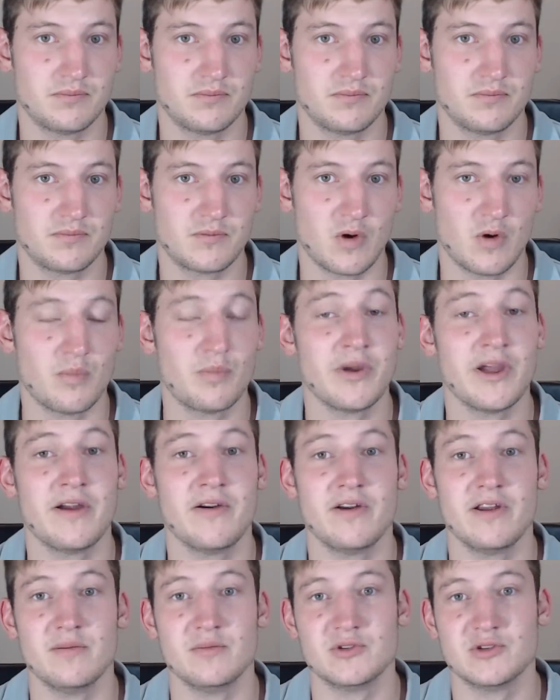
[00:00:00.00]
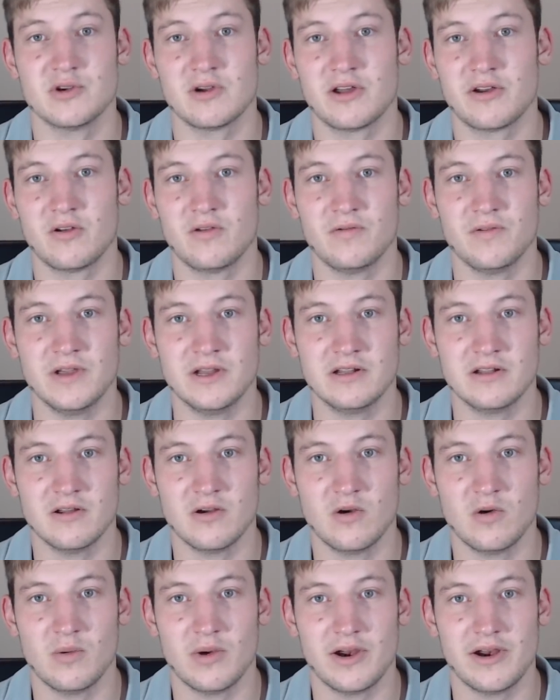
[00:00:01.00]
compare him to Adolf Hitler
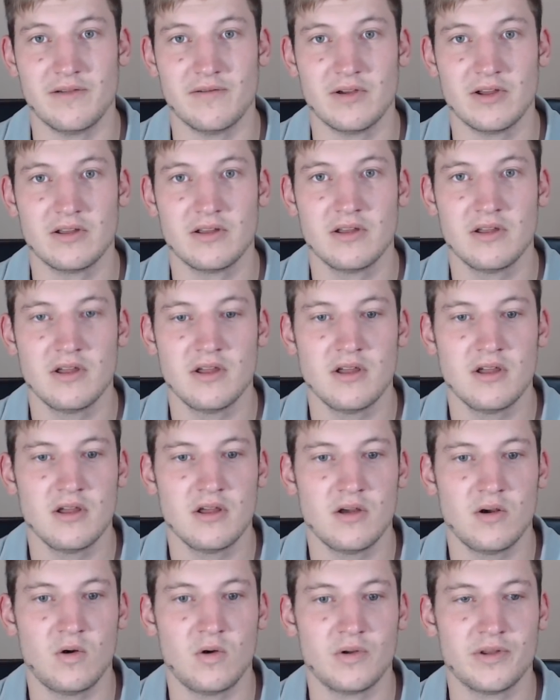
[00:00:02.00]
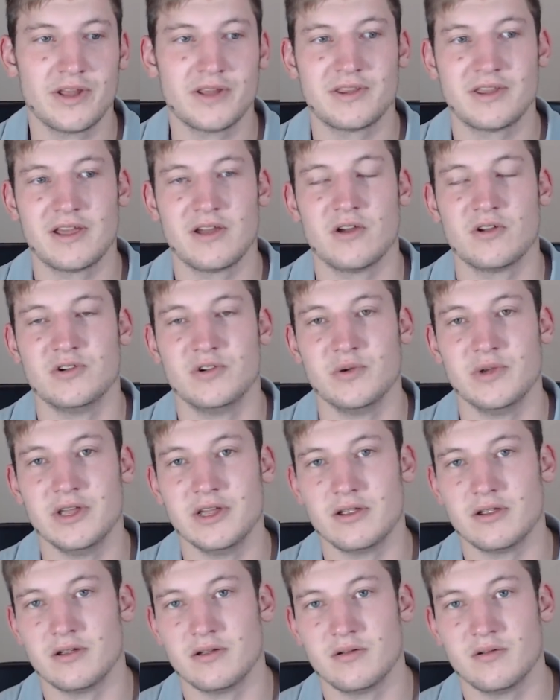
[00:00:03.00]
or whatever, all that they are
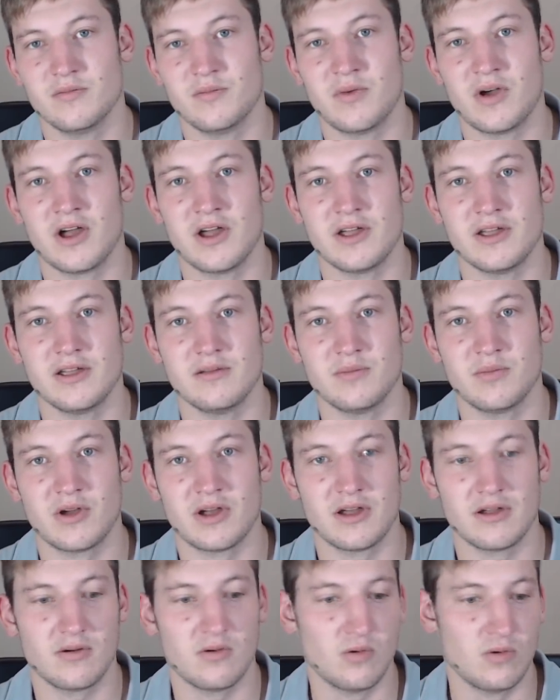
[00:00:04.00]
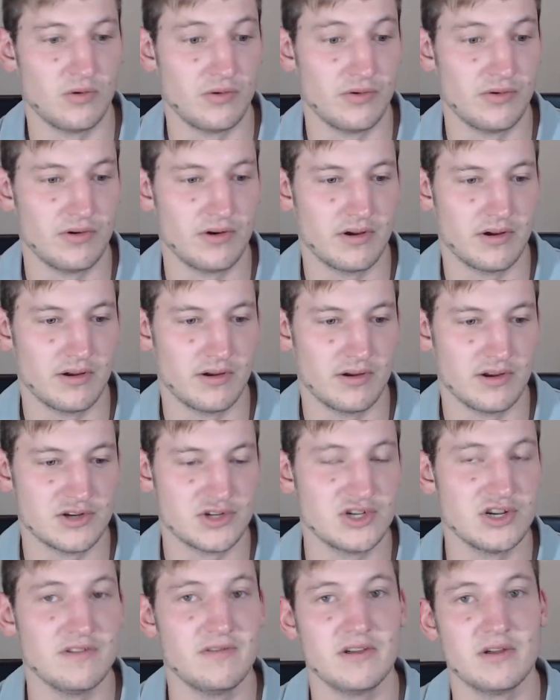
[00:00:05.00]
doing by or
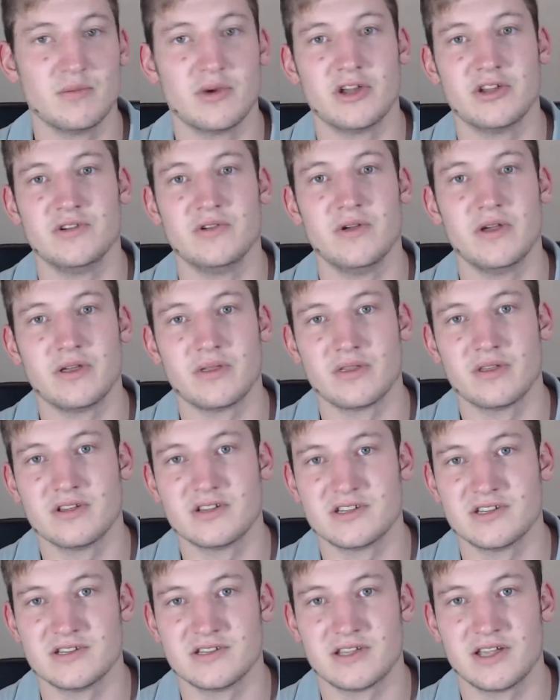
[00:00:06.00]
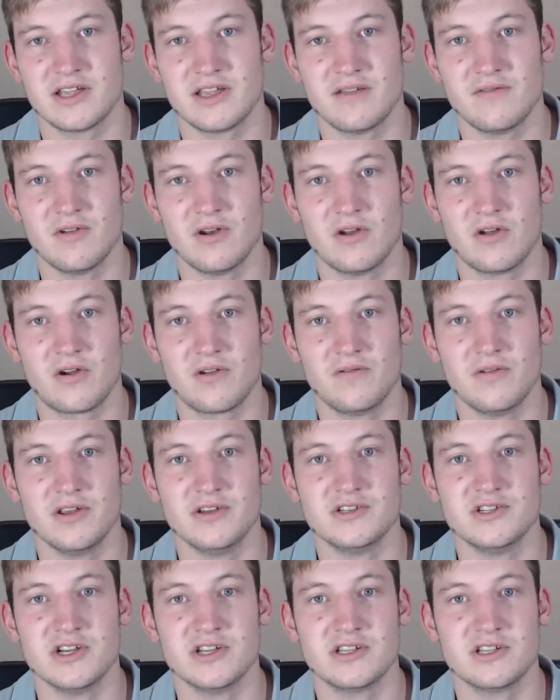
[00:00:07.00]
achieving by doing this is they give a lot of
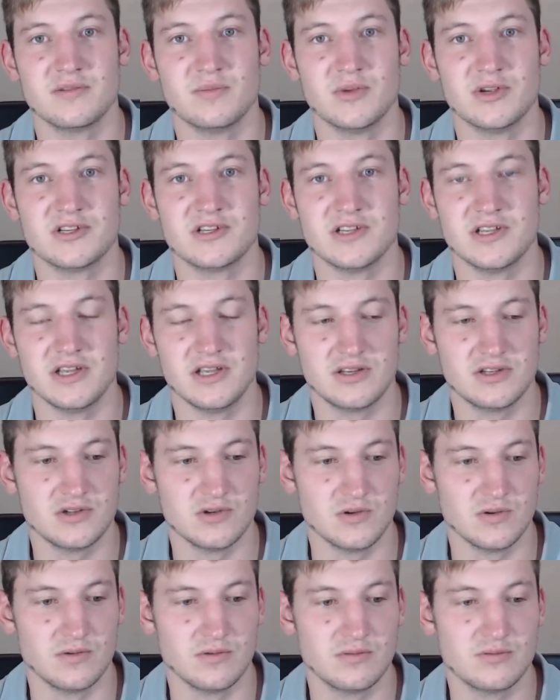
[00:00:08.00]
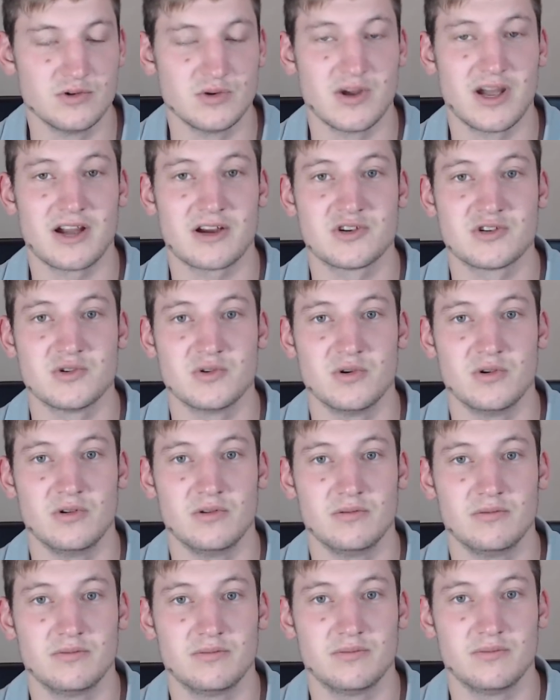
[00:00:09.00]
legitimacy to
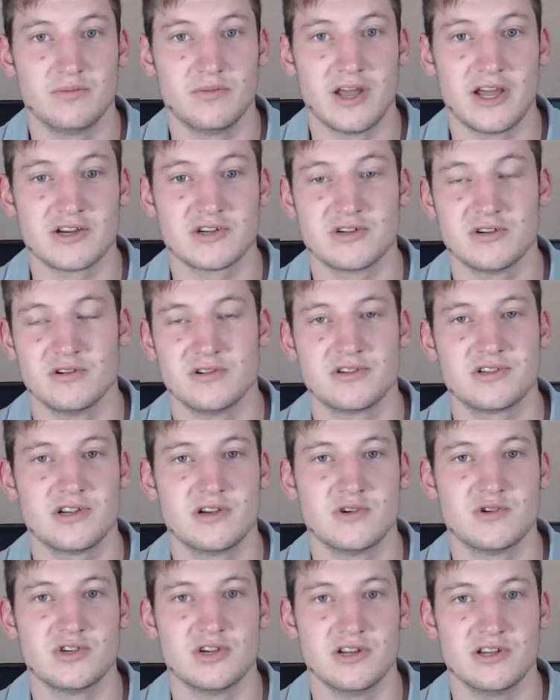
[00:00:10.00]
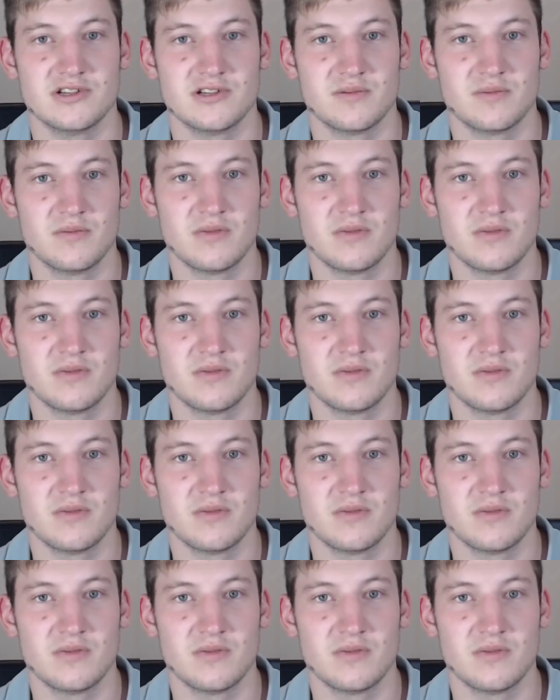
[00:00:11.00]
actual National Socialism.